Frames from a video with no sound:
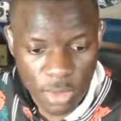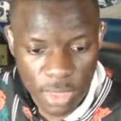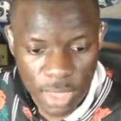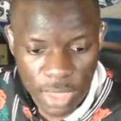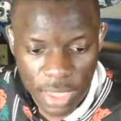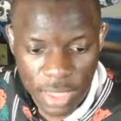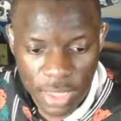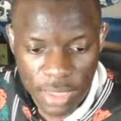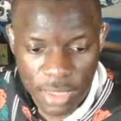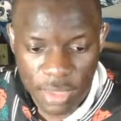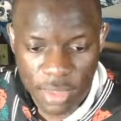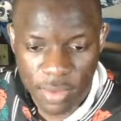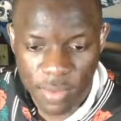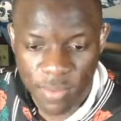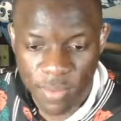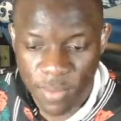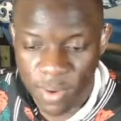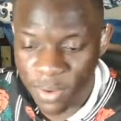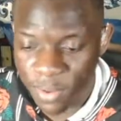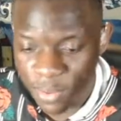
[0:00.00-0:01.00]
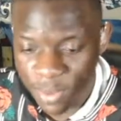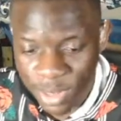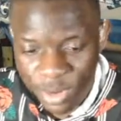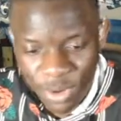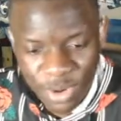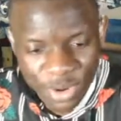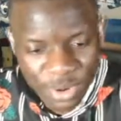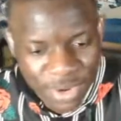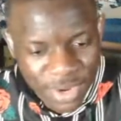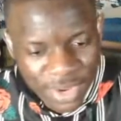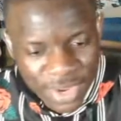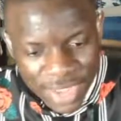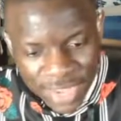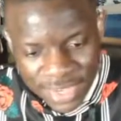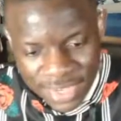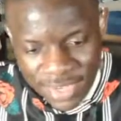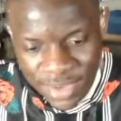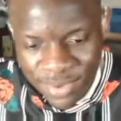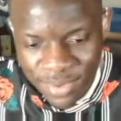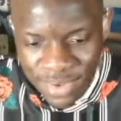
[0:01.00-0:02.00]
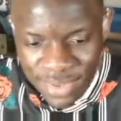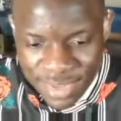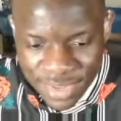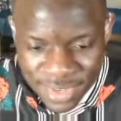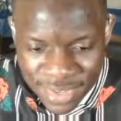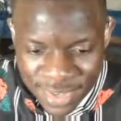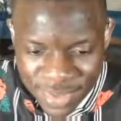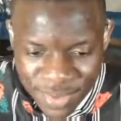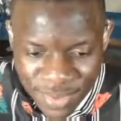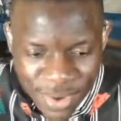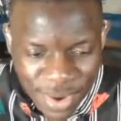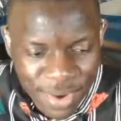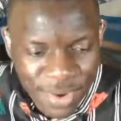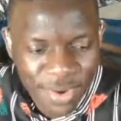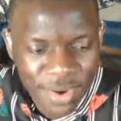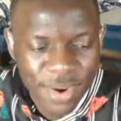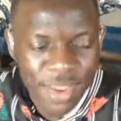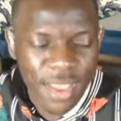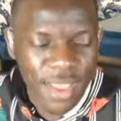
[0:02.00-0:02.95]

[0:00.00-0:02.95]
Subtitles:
Like what they were doing in that shit was just wild.